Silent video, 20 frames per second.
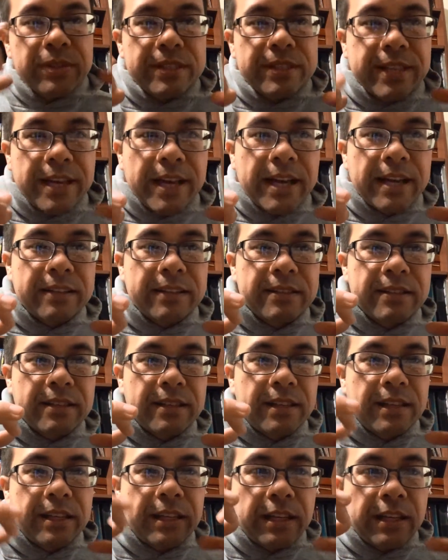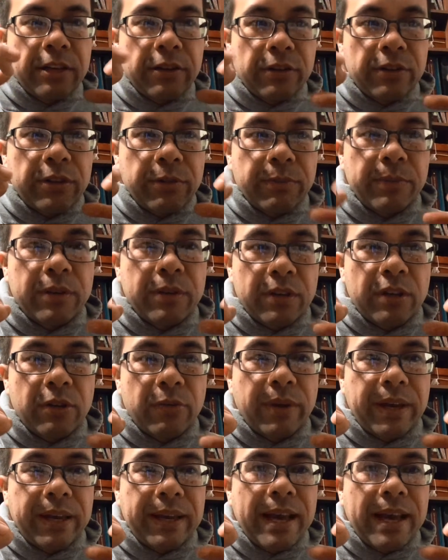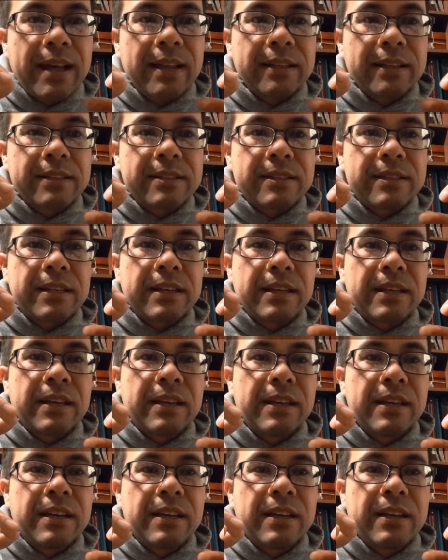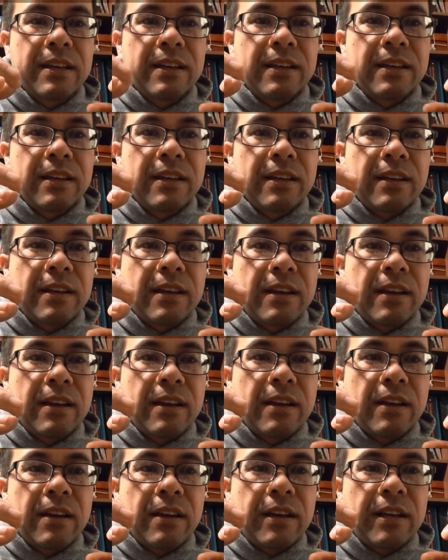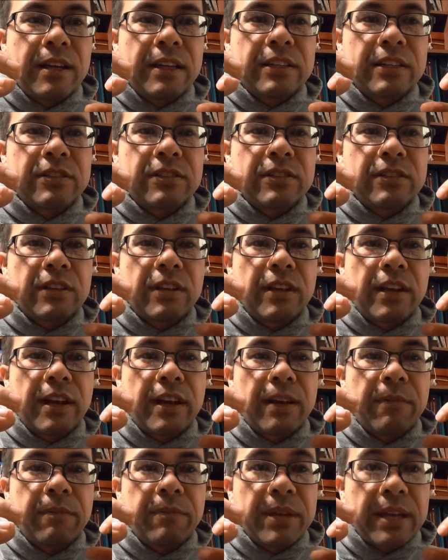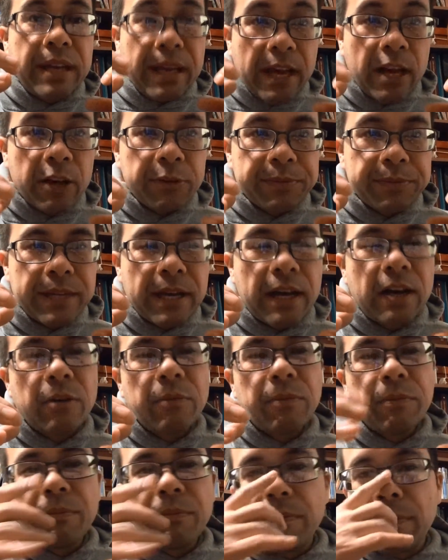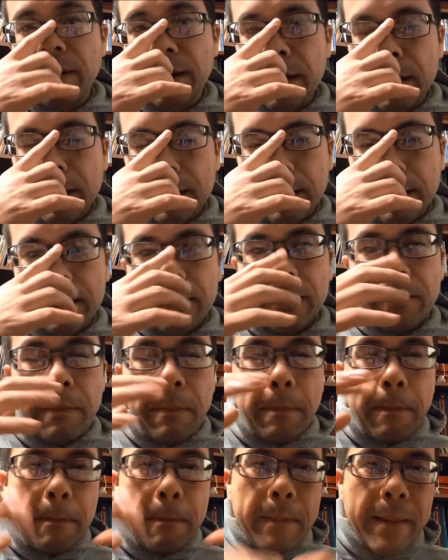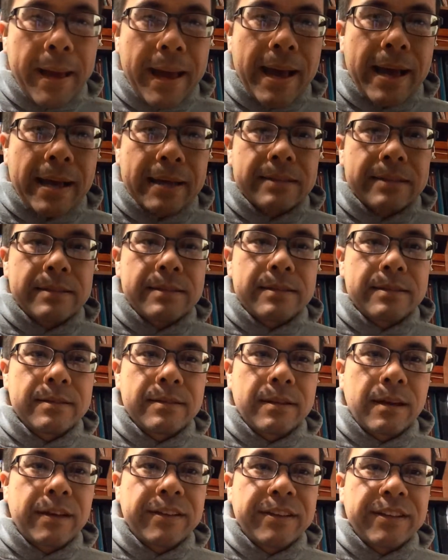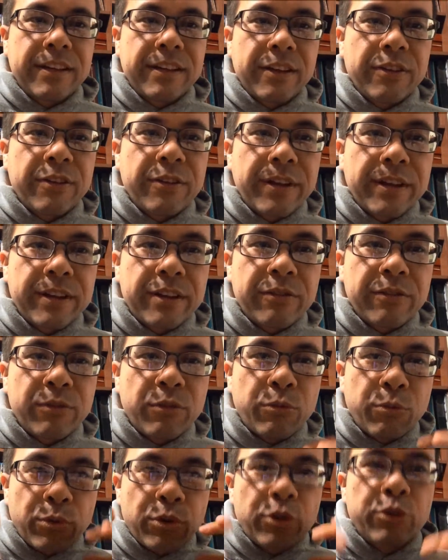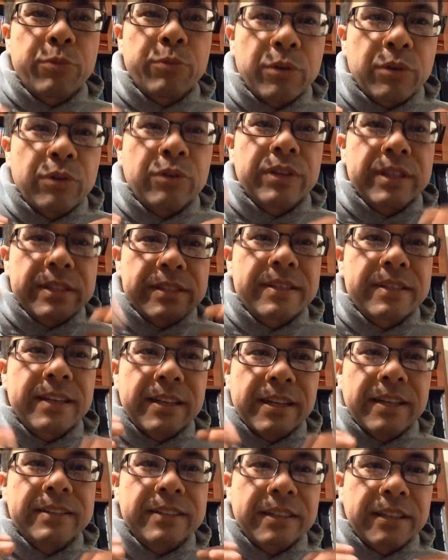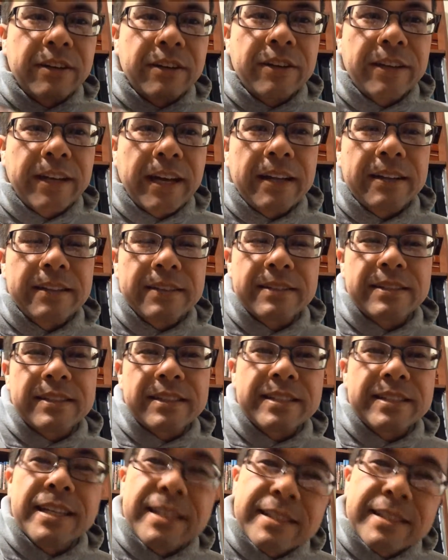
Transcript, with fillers: detect here in the Milky Way galaxy is being helped out by mass on the other end of a wormhole that's connecting our galaxies.